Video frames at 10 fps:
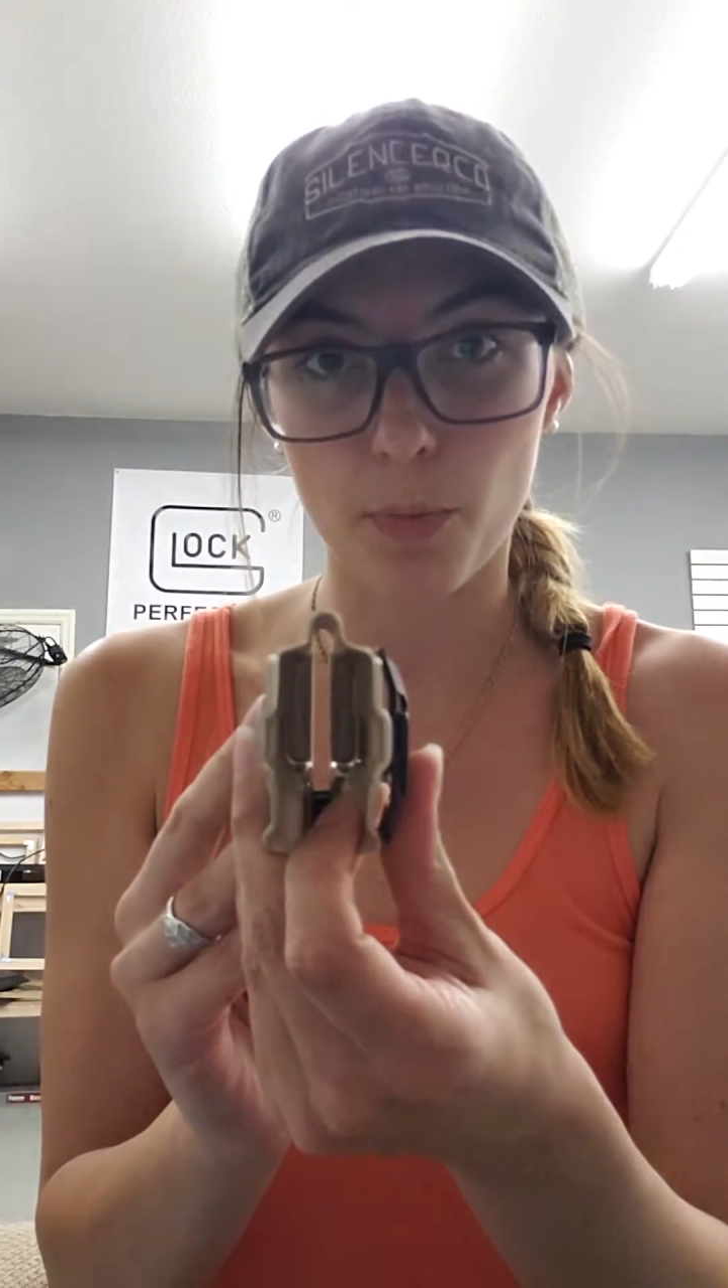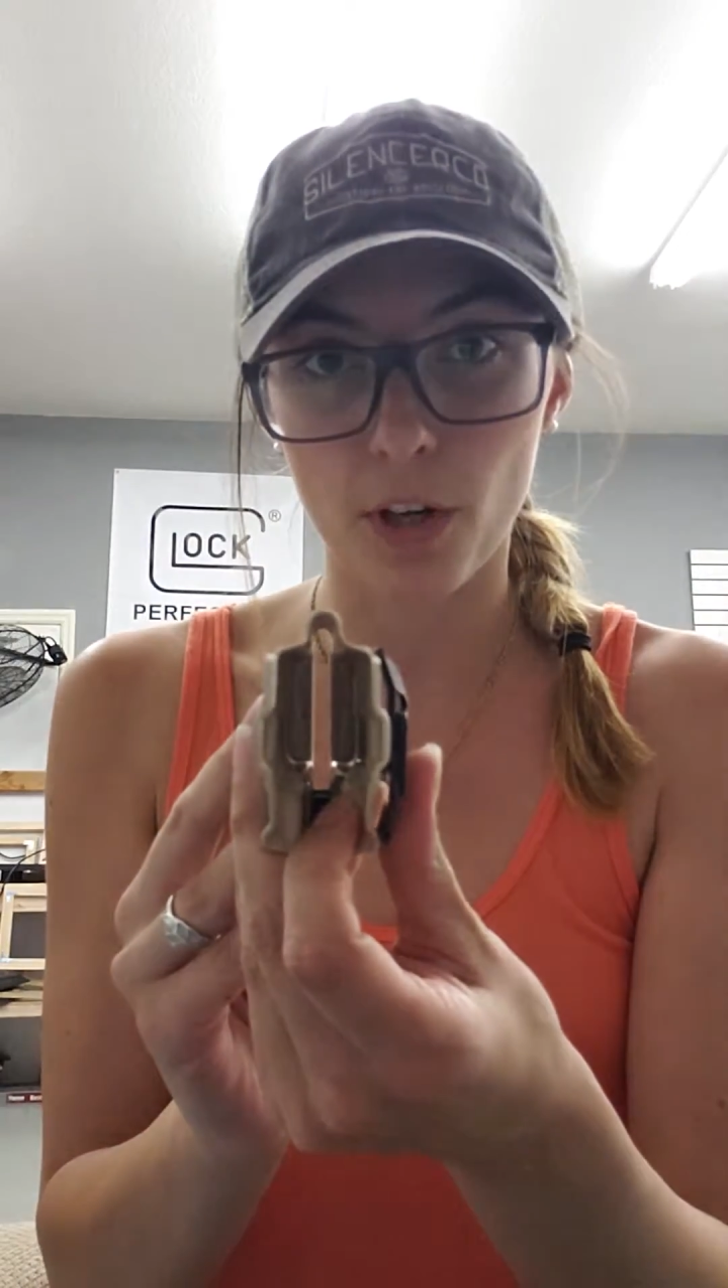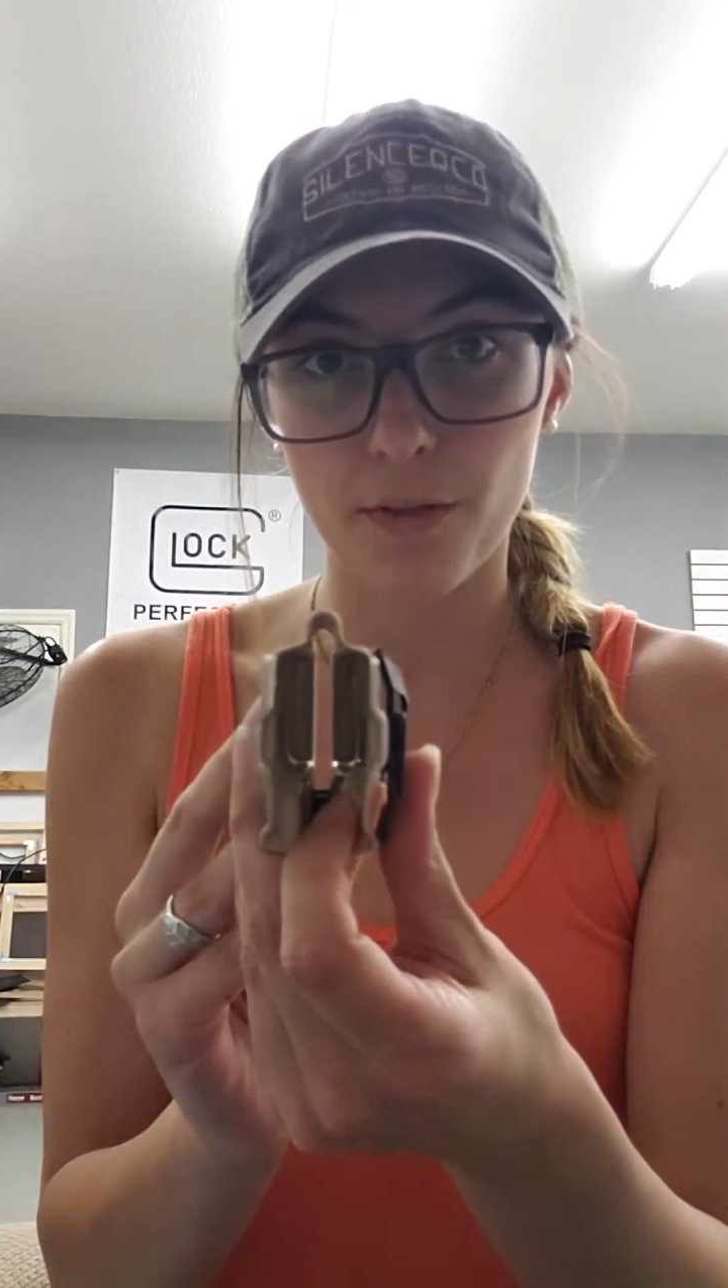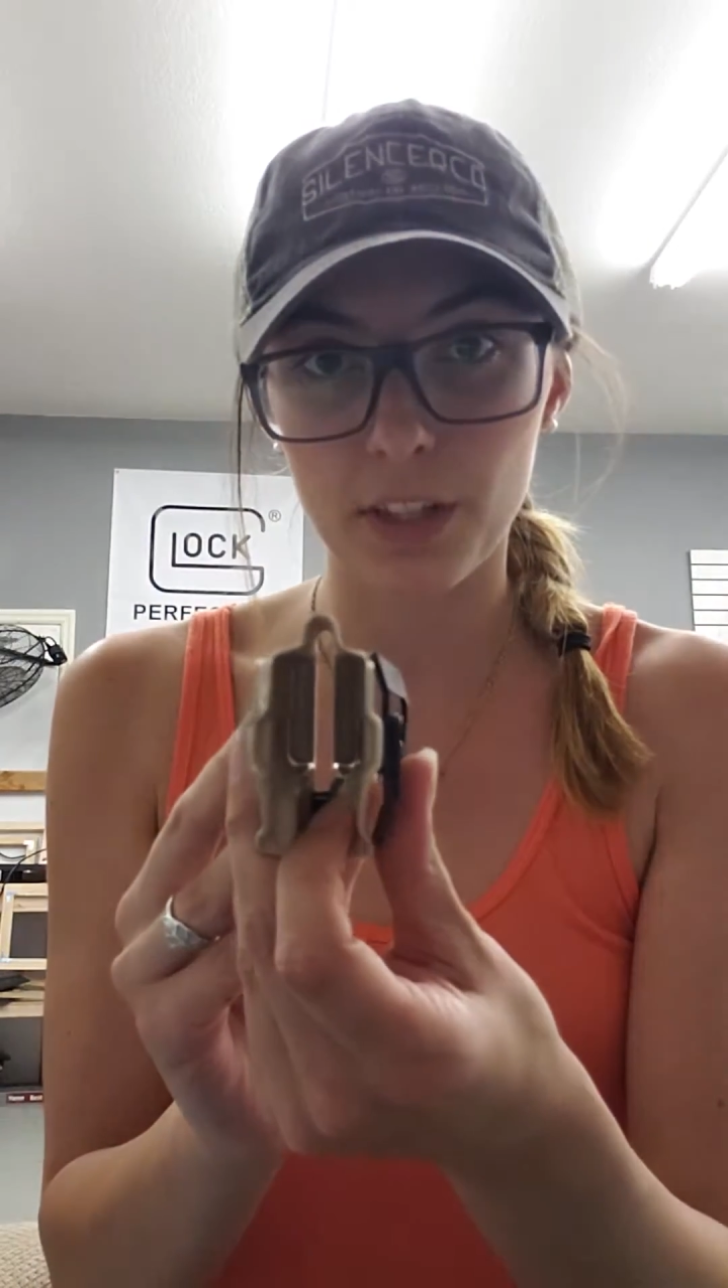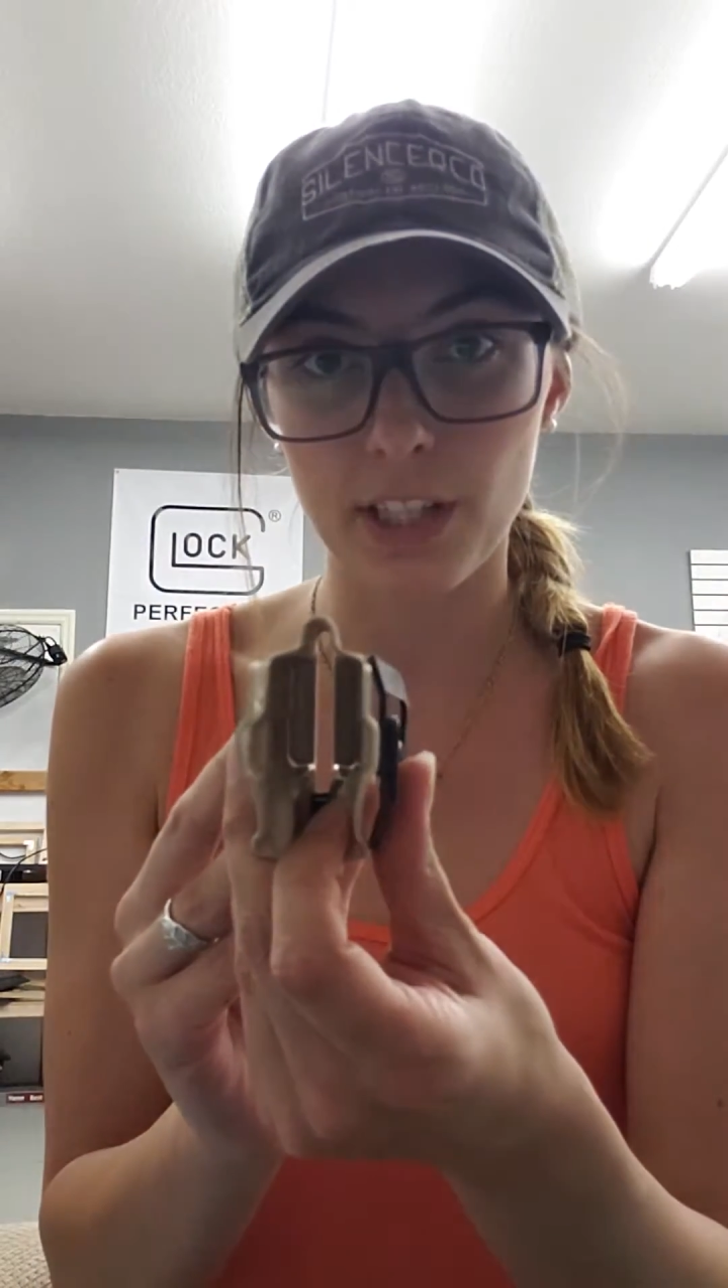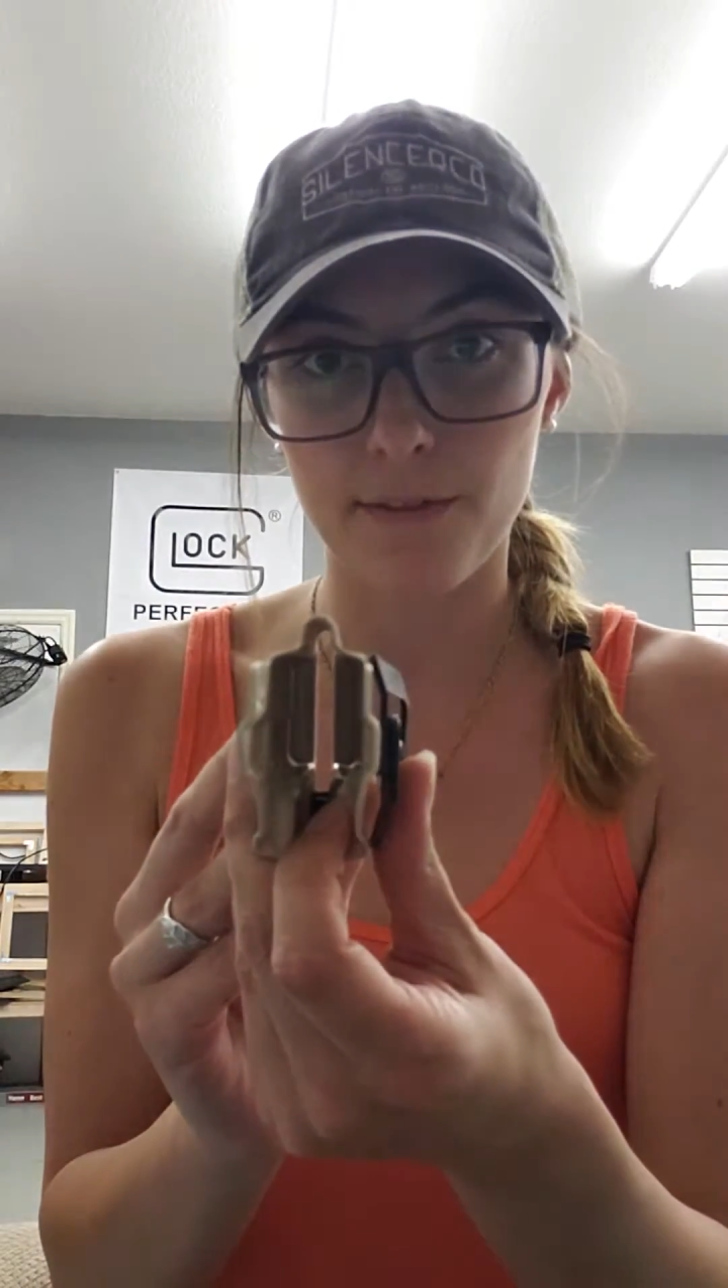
perfectly